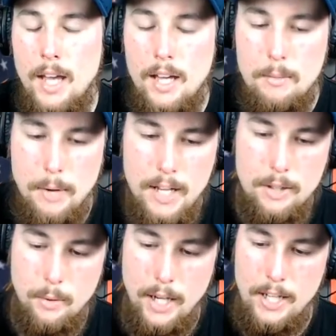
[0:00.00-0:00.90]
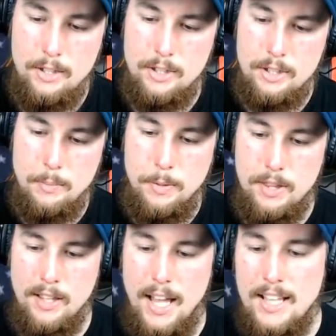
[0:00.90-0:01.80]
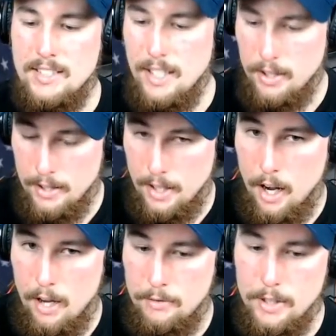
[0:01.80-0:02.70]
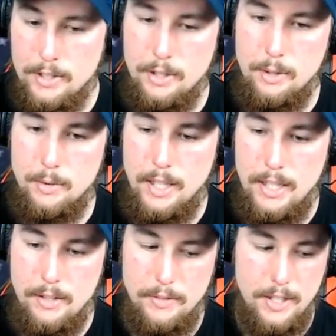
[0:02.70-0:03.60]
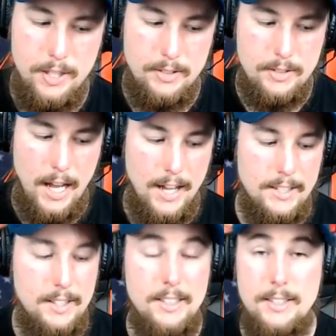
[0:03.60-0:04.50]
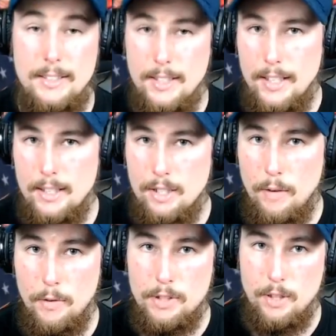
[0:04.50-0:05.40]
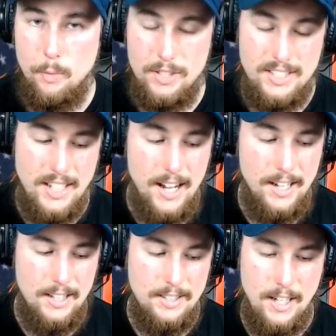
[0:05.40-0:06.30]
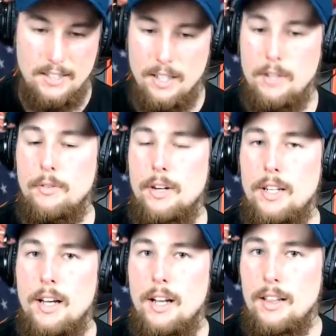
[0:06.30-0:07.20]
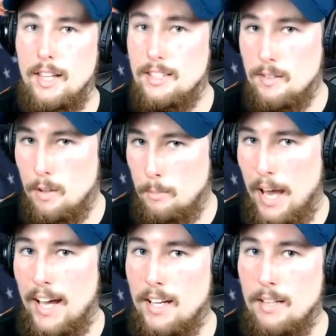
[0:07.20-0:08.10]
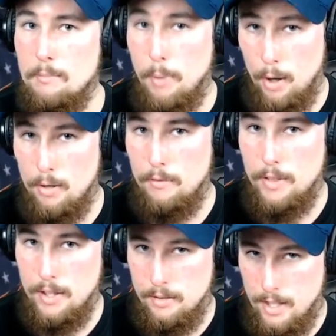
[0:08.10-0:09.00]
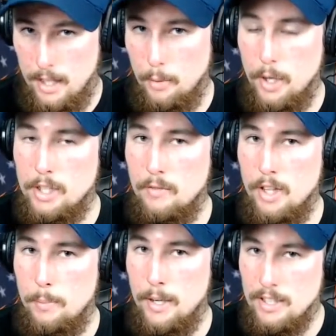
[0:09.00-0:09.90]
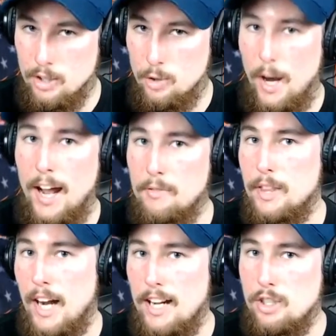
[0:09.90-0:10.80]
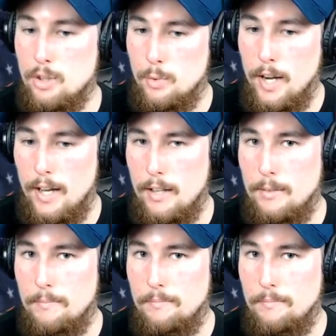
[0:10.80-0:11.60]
And by the way, just to put the last nail in the coffin to any of these ideas that Jefferson was not anti slavery, let's look back at part of the Declaration of Independence draft that I just read.